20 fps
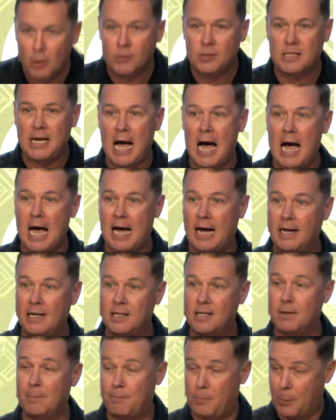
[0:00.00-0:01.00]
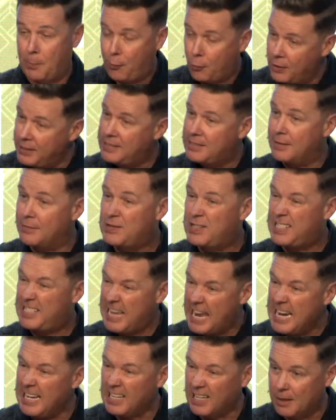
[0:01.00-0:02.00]
Most High, the, the priest of
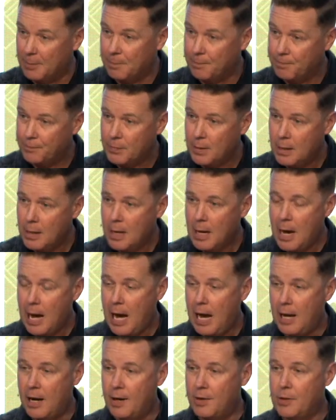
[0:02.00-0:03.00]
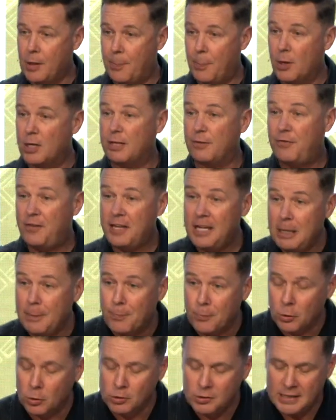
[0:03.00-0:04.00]
Salem. Uh, the book of
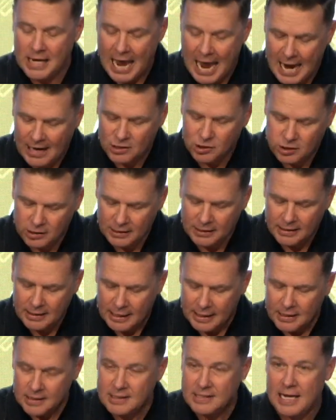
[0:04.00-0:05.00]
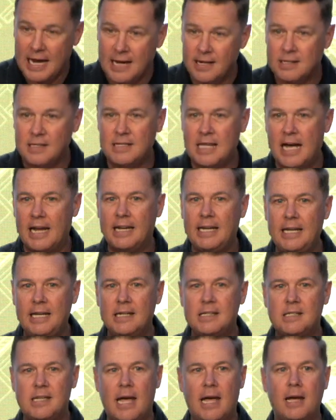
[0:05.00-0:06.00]
Hebrews actually says that
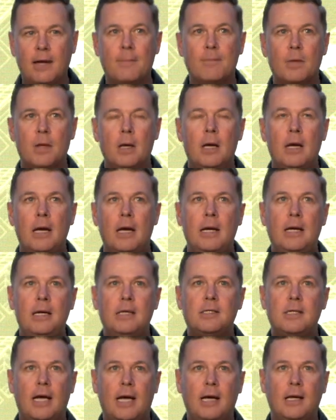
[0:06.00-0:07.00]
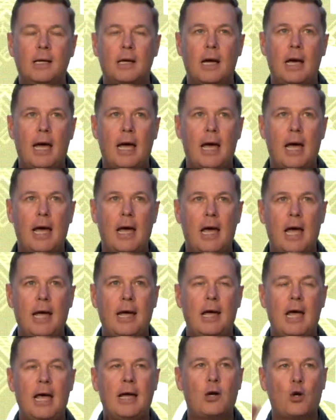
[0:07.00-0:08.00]
he is a, he is a,
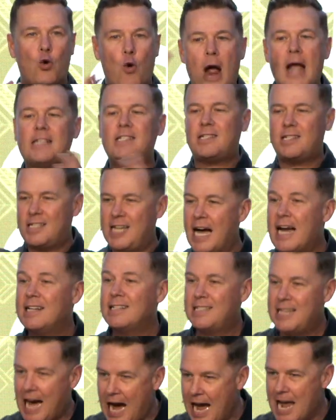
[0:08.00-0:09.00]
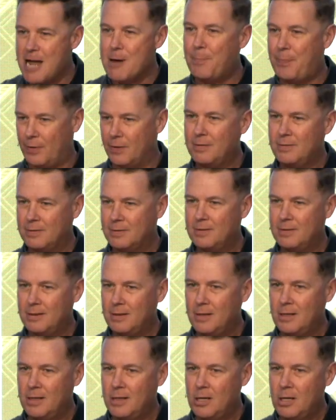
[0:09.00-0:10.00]
a, a Christ type.
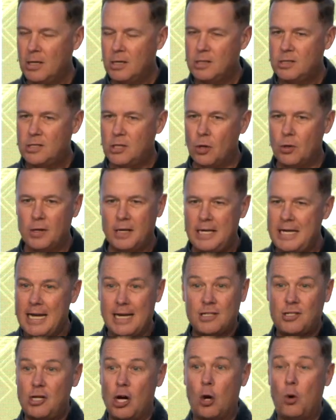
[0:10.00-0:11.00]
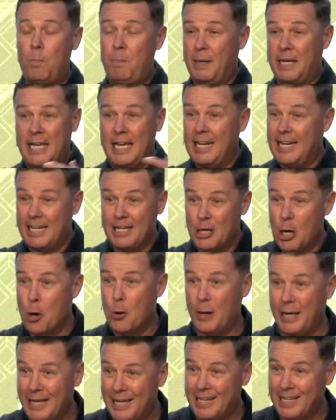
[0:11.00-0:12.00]
So he has no beginning,
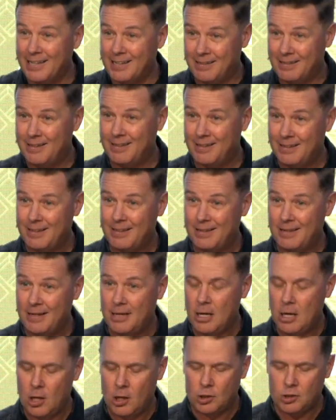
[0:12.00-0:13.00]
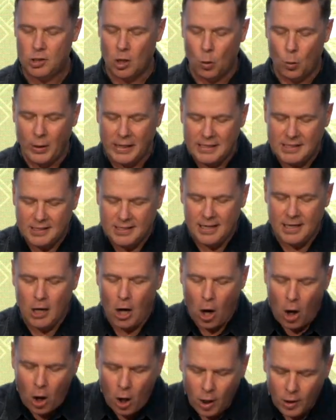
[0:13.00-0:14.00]
no end. So we see
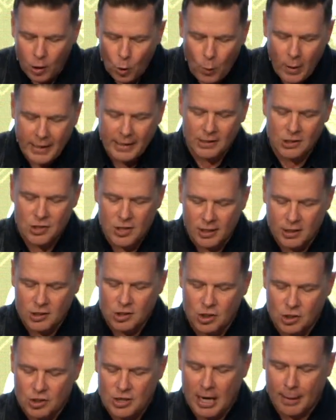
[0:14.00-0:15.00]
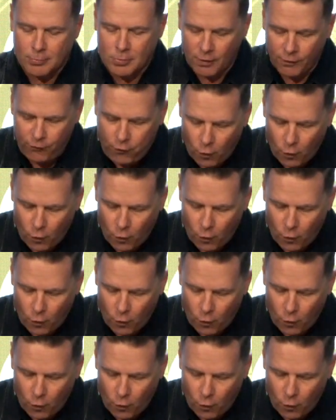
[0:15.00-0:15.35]
all the way in Genesis chapter